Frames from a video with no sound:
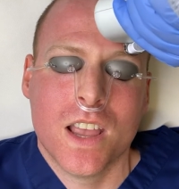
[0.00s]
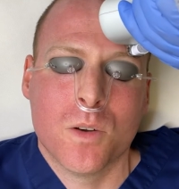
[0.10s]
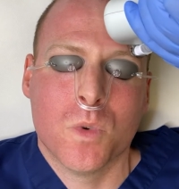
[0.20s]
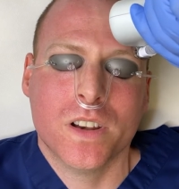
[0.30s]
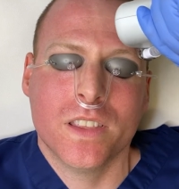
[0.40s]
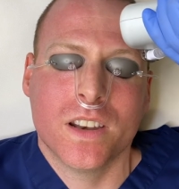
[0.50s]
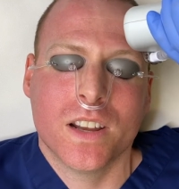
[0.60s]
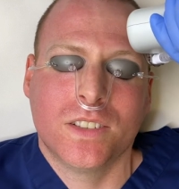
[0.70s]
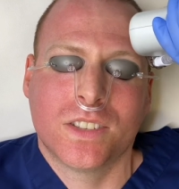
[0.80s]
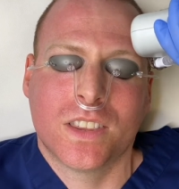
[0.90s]
And one of the
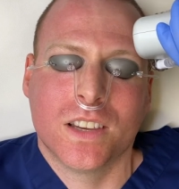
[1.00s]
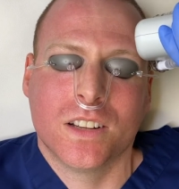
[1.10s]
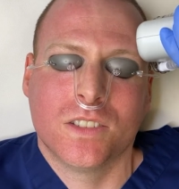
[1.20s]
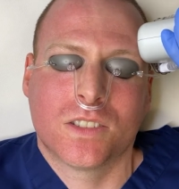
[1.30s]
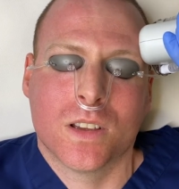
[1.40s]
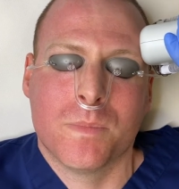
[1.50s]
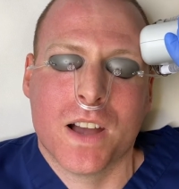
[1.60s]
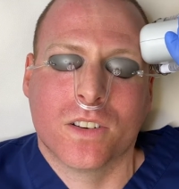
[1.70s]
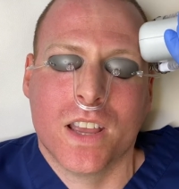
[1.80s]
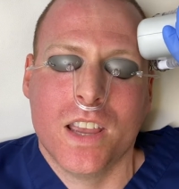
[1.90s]
nice things
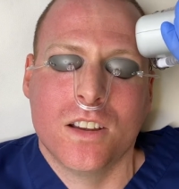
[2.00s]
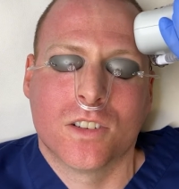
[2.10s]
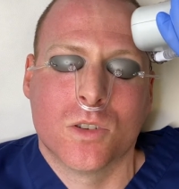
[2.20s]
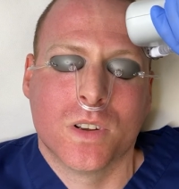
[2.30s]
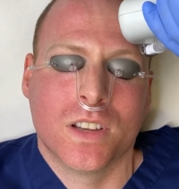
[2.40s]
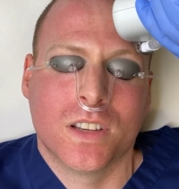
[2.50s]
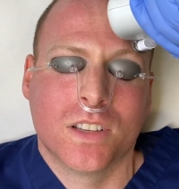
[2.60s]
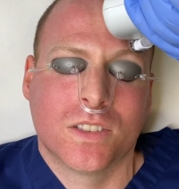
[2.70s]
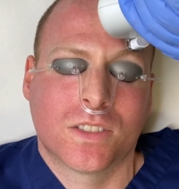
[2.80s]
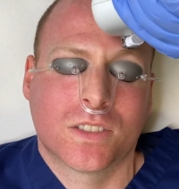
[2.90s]
about Halo
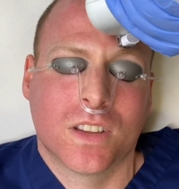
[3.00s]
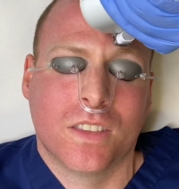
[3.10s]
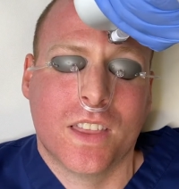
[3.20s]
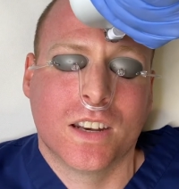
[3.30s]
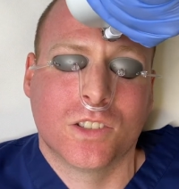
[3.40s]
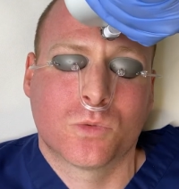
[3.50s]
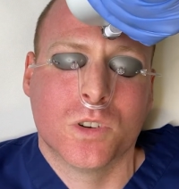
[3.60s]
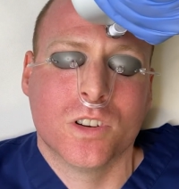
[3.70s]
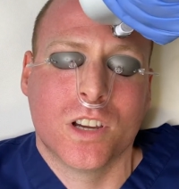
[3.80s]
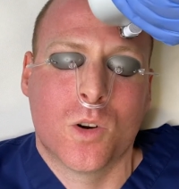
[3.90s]
is that it's
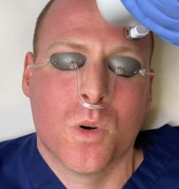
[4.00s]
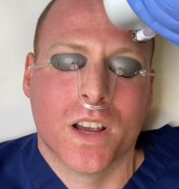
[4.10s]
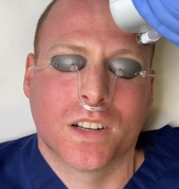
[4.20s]
really quick.